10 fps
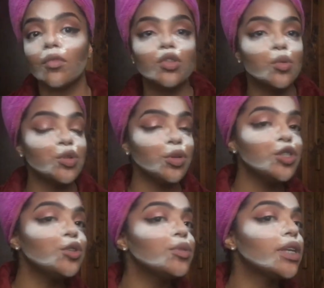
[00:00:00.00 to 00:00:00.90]
So what you want
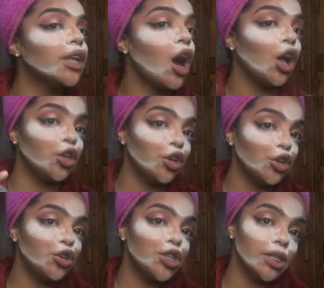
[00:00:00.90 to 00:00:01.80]
to do is get under
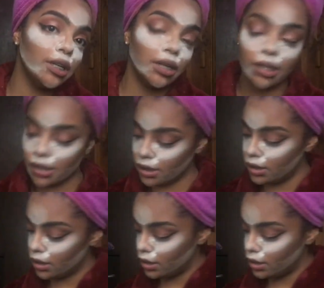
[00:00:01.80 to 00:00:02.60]
your cheeks